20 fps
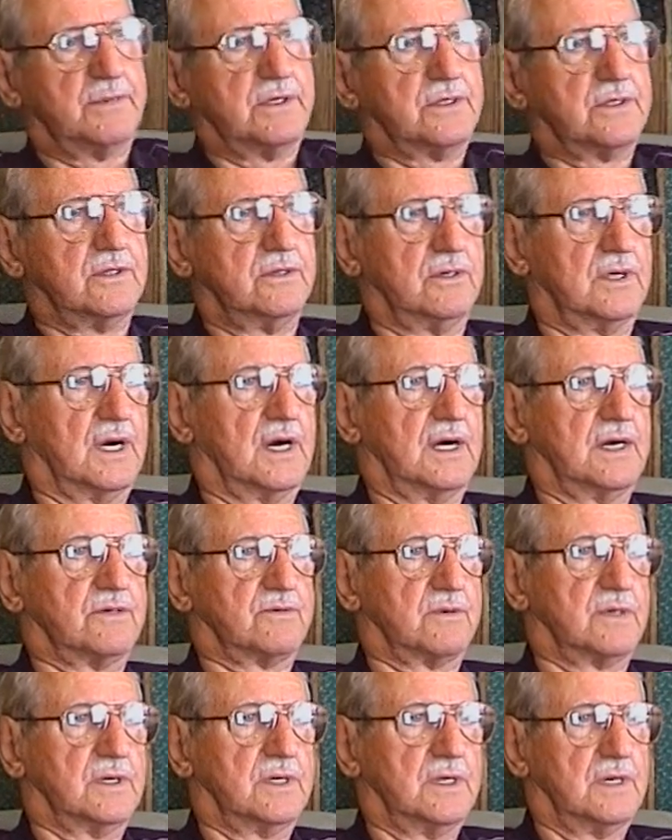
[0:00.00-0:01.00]
and two guys
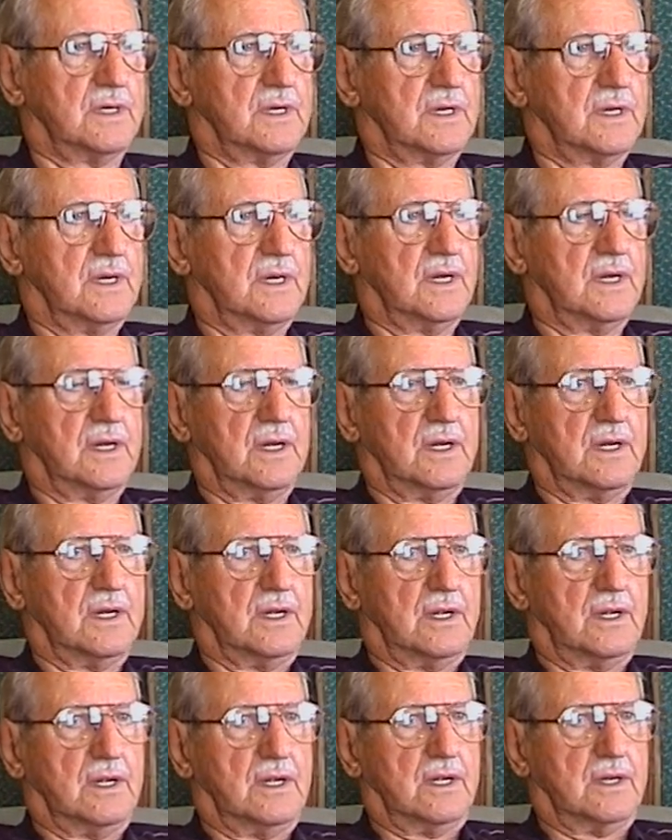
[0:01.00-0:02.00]

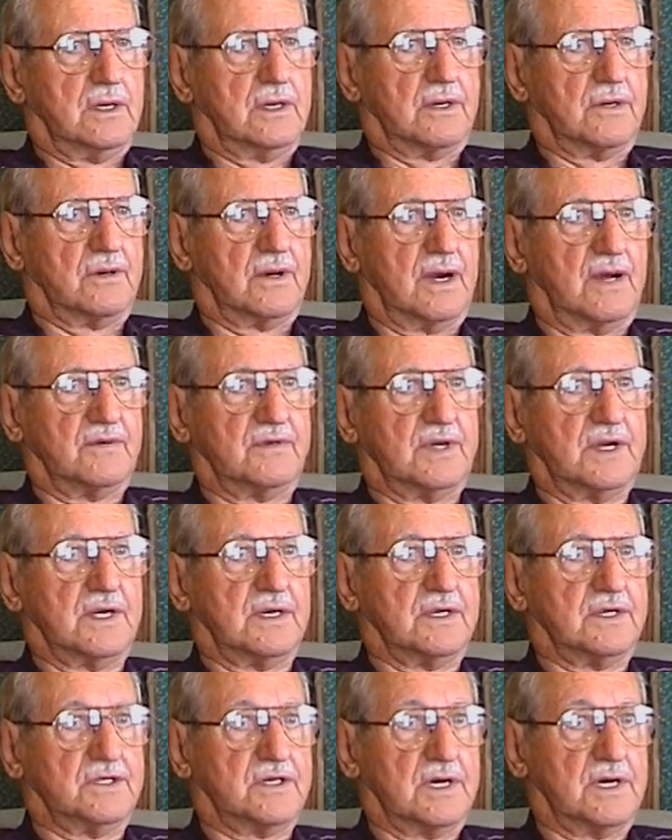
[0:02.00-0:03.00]
were driving,
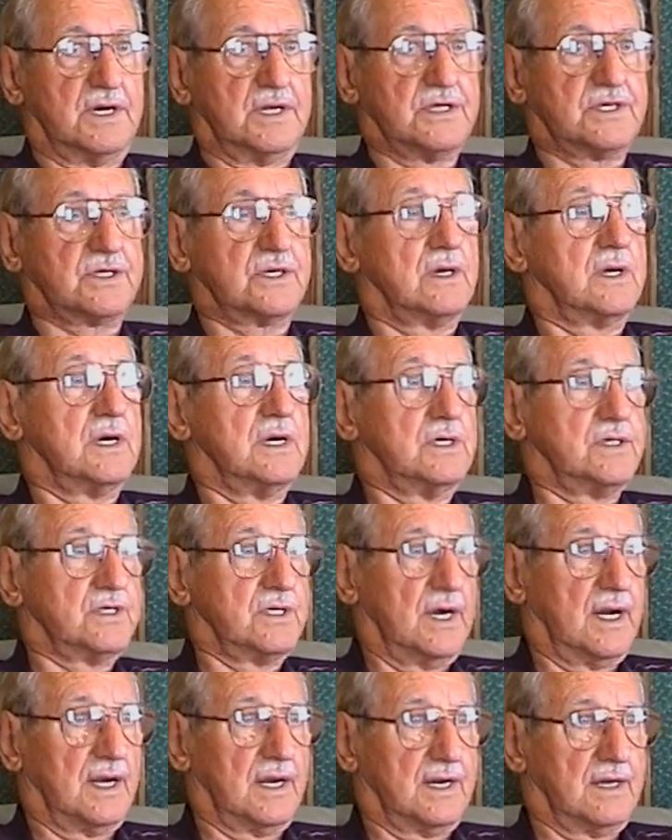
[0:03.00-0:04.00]
and the Jerry started
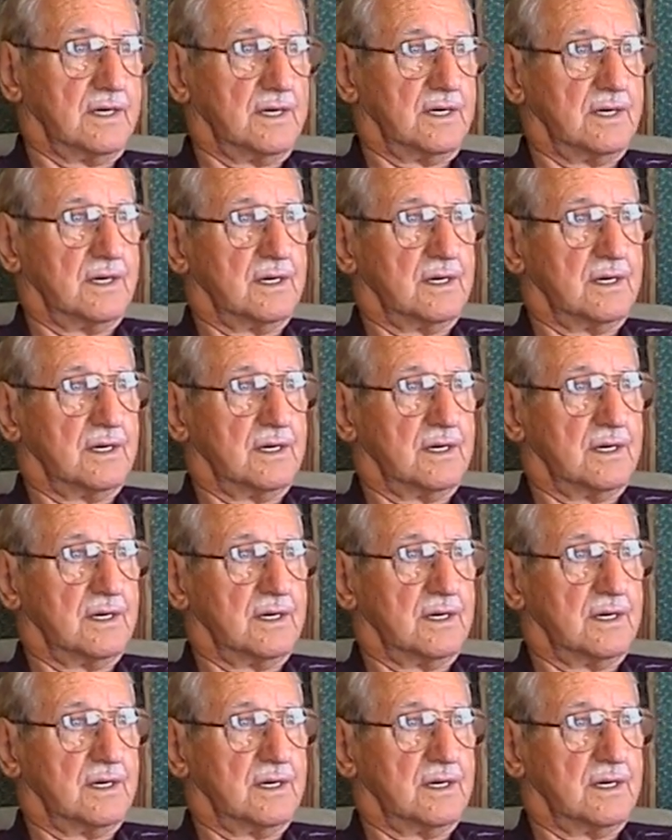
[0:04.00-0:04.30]
shelling